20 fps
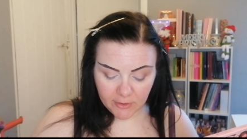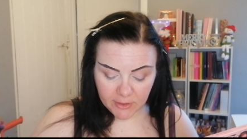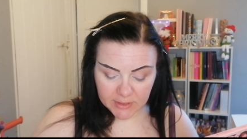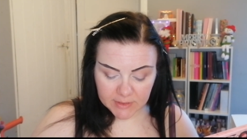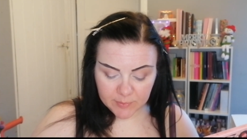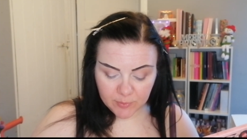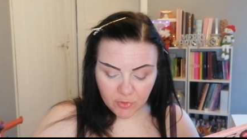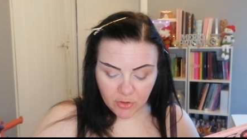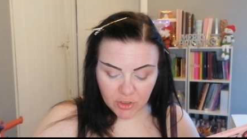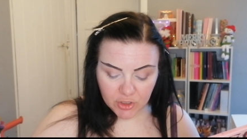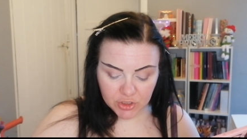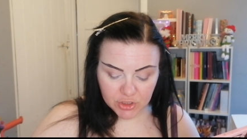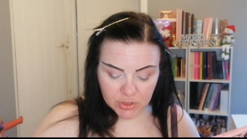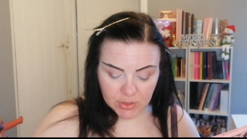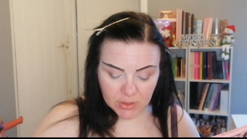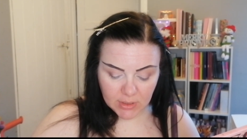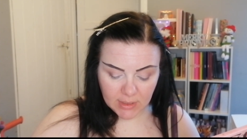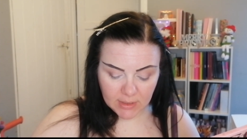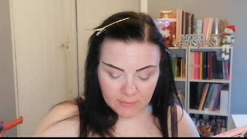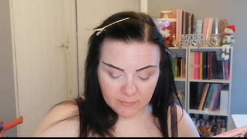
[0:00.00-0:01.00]
first
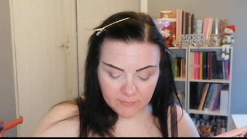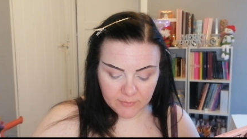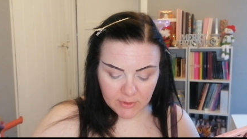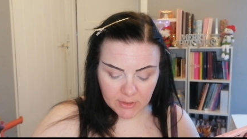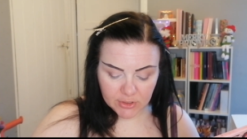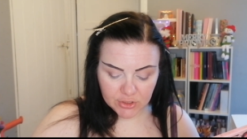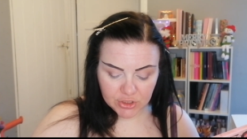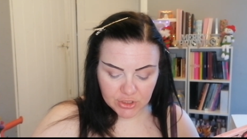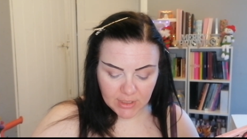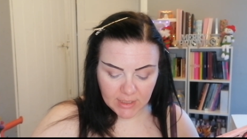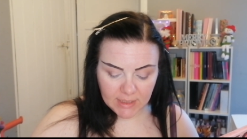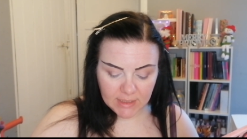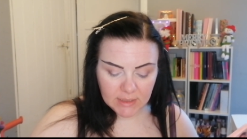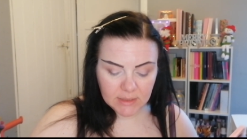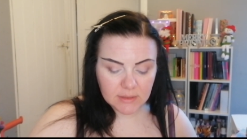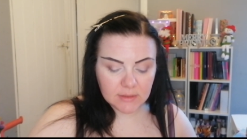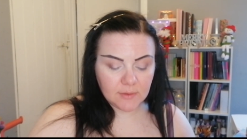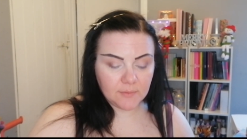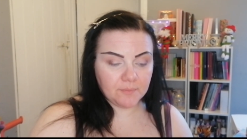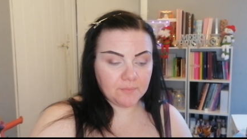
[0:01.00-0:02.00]
brush and first
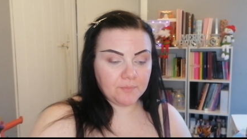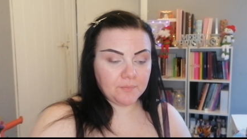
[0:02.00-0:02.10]
shade.